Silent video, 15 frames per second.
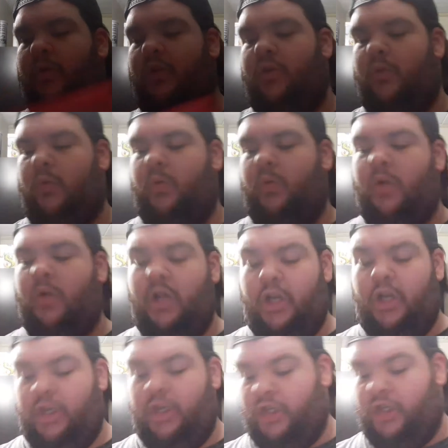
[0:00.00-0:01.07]
to
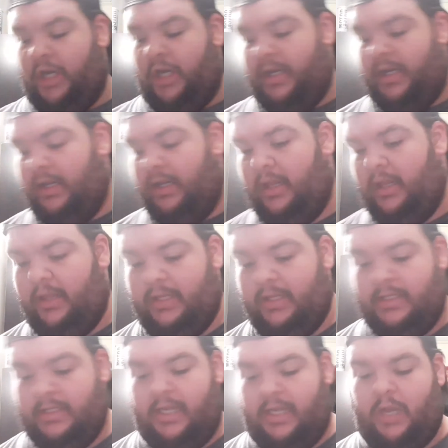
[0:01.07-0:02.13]
checking this
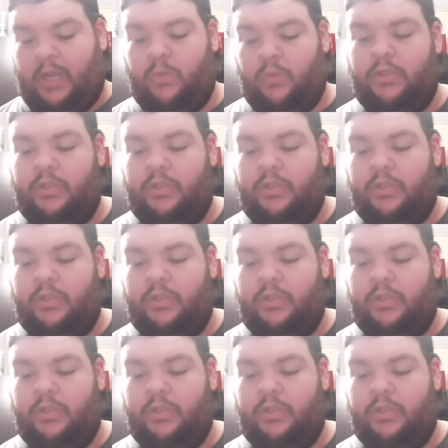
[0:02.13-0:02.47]
out.